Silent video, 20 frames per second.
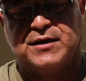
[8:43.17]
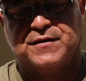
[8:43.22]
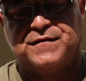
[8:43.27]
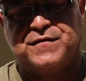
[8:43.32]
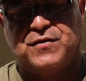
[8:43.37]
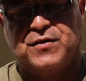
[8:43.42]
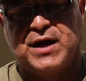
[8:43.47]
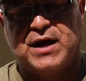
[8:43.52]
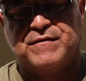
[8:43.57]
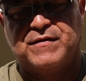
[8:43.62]

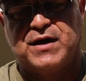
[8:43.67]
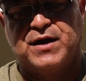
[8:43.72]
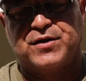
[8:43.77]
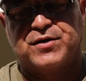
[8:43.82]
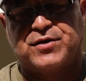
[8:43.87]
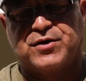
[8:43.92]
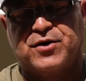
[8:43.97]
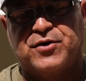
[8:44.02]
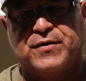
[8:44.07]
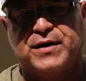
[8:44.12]
If you have a
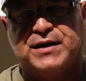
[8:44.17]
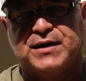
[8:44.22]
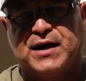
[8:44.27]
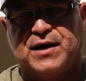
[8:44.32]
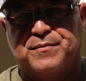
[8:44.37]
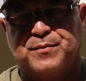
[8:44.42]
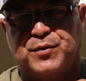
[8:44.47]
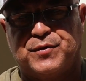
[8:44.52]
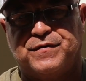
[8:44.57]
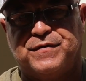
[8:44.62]
lot of current,
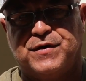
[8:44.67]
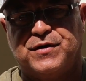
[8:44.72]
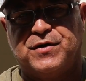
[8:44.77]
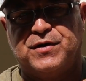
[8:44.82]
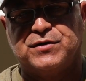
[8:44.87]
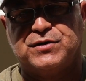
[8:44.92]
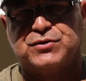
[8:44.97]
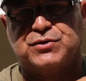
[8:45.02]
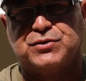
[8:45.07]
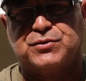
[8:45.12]
I
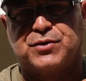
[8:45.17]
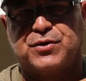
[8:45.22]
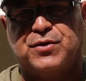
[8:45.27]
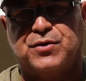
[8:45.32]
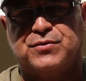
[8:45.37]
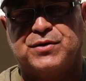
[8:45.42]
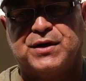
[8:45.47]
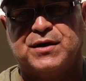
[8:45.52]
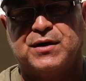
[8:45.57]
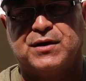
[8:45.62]
prefer to
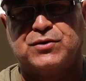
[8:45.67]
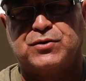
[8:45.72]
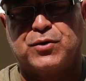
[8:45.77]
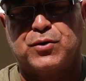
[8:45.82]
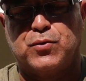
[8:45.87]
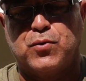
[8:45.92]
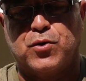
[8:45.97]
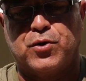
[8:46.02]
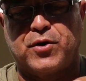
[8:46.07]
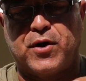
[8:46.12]
throw the
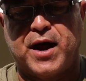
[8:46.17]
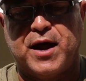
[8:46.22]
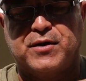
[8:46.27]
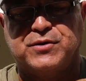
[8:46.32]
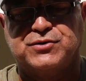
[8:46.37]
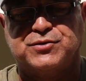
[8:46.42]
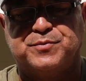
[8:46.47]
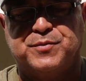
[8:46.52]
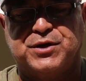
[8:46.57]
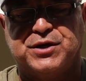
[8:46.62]
3/4
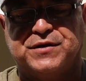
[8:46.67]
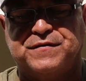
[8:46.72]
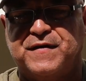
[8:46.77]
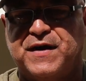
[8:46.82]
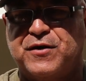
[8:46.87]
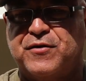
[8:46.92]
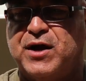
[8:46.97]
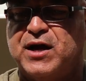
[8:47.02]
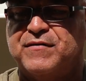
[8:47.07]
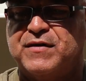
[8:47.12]
ounce, but if
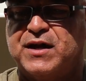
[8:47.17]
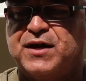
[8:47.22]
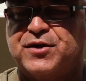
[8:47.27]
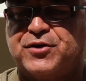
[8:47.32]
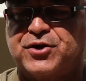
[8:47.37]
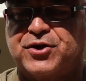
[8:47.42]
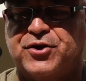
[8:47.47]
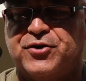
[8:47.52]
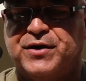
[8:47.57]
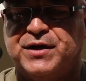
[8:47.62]
I don't have a
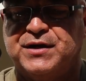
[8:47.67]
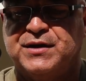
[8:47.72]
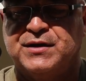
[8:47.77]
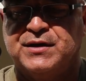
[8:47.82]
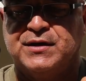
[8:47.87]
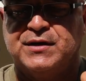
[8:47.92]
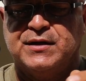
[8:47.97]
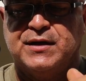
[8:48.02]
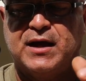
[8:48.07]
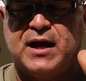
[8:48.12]
lot of current,
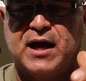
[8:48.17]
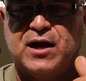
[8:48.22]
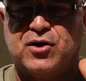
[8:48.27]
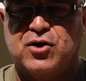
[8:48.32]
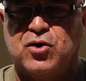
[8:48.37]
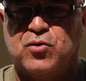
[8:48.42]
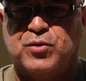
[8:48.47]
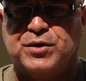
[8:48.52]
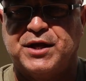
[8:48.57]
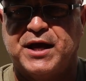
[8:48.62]
I
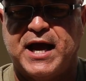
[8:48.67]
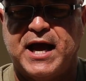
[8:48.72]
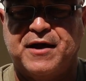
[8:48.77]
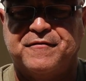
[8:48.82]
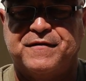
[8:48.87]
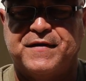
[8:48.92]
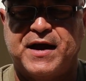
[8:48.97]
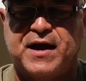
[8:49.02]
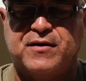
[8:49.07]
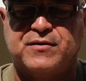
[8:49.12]
go with a
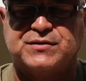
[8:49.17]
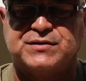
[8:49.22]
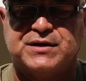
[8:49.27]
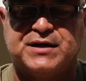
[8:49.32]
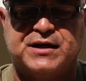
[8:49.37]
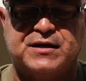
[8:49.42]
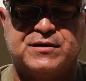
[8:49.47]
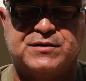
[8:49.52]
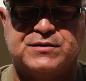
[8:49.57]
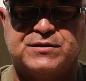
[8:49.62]
half-ounce
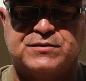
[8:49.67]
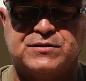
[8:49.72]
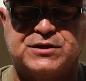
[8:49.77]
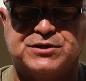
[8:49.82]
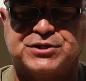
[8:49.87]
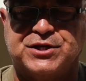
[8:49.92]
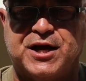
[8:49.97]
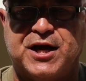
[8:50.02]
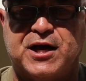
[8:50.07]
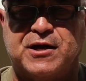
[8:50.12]
and it'll do
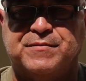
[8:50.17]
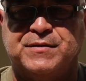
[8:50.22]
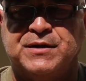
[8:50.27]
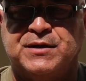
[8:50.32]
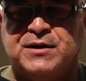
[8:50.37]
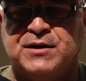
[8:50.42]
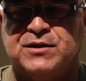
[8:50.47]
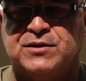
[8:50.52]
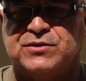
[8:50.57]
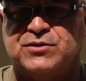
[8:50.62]
the job.
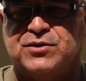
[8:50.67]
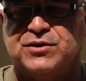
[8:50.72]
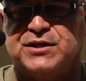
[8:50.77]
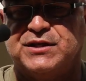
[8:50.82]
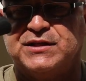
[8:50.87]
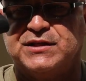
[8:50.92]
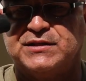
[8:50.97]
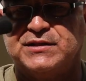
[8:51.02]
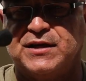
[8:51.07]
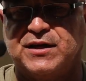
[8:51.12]
So
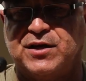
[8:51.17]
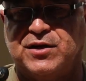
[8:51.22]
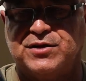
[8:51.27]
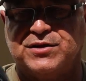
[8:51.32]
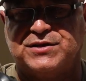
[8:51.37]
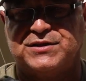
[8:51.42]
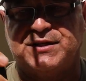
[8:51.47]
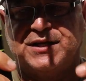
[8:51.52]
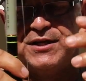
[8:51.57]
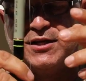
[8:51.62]
this is
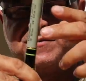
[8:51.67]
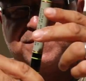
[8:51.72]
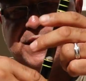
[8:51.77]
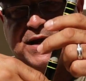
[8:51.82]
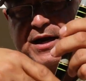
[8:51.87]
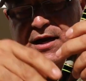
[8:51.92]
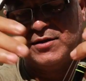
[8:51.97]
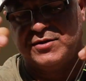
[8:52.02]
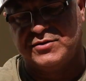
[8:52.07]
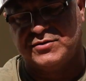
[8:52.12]
another setup
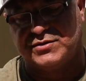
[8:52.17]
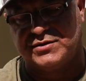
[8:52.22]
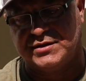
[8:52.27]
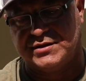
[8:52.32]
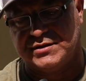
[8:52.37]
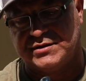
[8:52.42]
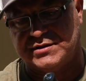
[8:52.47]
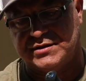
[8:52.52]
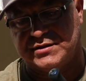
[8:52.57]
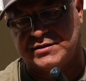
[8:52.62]
that I use
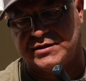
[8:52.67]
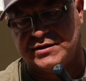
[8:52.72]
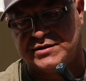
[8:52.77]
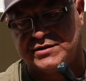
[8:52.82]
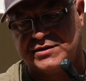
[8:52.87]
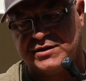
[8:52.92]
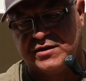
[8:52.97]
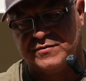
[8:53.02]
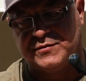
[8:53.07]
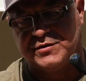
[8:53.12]

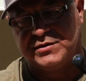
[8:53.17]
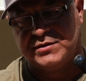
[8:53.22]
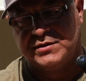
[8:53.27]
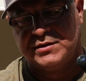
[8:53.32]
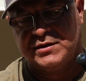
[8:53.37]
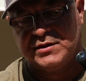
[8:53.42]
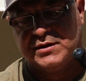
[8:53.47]
this summer.